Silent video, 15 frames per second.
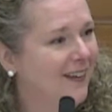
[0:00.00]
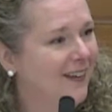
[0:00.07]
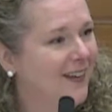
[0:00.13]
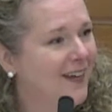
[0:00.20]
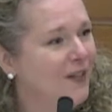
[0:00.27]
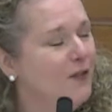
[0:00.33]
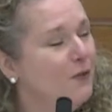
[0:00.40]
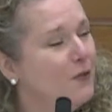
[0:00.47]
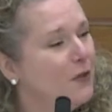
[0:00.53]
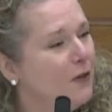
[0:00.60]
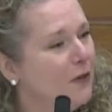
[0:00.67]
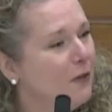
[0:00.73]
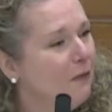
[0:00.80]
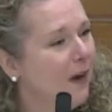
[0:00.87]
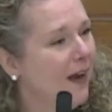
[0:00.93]
and you
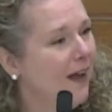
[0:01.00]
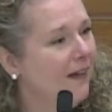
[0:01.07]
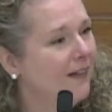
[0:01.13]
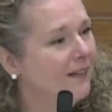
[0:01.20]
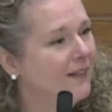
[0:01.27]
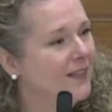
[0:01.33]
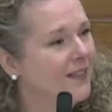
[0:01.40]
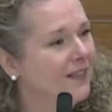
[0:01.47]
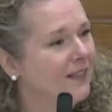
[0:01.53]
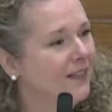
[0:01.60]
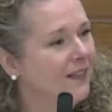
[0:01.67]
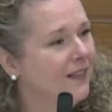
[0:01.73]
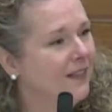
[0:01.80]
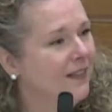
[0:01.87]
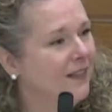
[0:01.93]
turn around
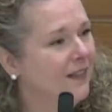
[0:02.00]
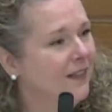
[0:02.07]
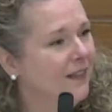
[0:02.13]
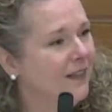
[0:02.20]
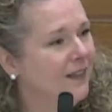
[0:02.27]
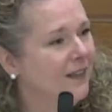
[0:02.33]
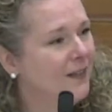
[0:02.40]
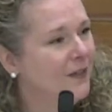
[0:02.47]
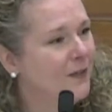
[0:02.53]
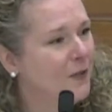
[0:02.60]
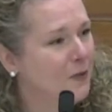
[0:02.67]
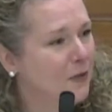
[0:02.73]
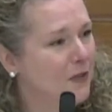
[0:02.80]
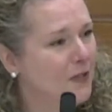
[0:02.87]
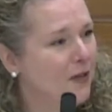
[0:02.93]

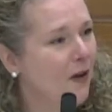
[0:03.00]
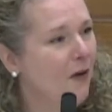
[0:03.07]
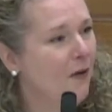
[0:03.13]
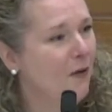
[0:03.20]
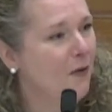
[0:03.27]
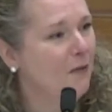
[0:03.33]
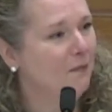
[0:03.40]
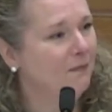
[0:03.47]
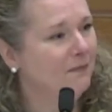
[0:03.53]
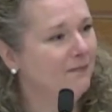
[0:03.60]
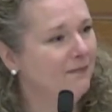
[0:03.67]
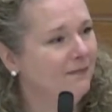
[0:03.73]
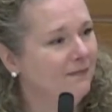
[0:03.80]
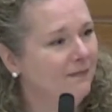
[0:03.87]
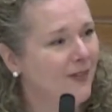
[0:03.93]
towards home
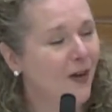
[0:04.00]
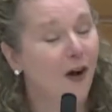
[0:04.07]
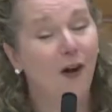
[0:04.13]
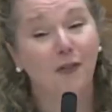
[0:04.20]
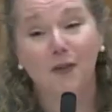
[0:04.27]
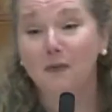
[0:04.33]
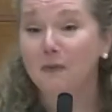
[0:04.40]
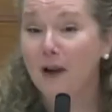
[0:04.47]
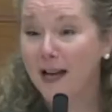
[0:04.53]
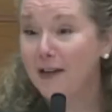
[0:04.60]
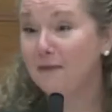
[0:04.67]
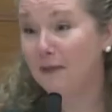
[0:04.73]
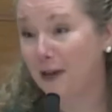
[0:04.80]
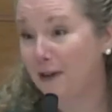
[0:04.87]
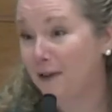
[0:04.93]
on the right
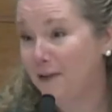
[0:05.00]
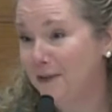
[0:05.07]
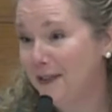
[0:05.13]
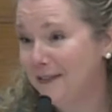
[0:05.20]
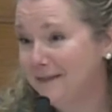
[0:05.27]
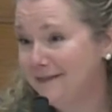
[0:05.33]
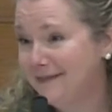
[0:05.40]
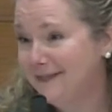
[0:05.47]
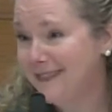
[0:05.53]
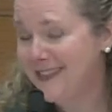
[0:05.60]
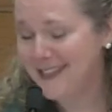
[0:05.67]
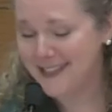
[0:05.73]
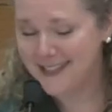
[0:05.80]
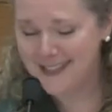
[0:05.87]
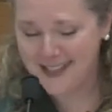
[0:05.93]
road
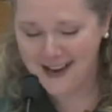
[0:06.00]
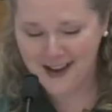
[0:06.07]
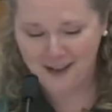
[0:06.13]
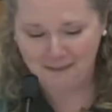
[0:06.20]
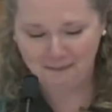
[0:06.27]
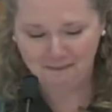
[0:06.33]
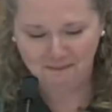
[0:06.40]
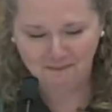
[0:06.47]
this time.